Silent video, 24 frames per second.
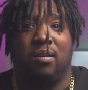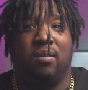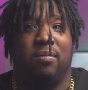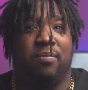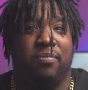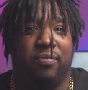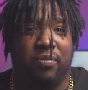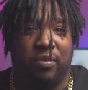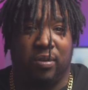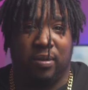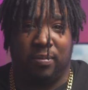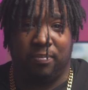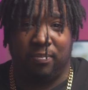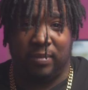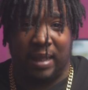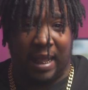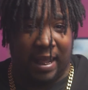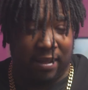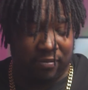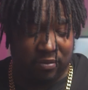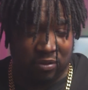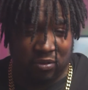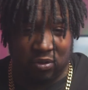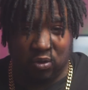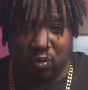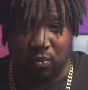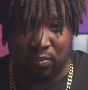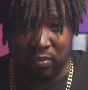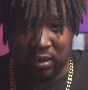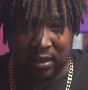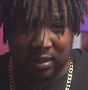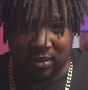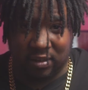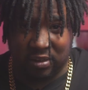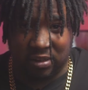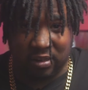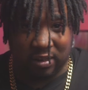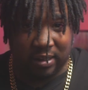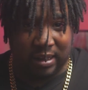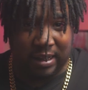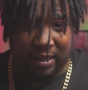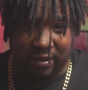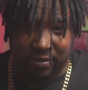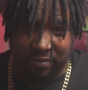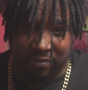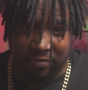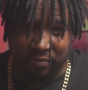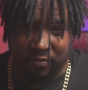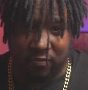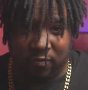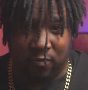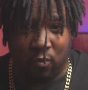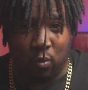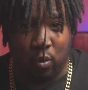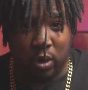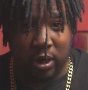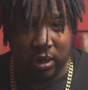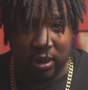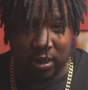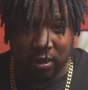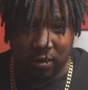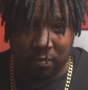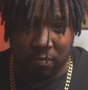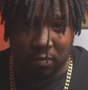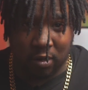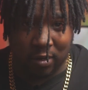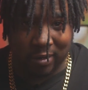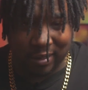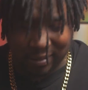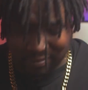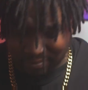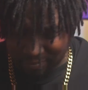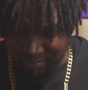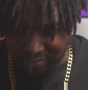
from after 2 months to that 1 year mark,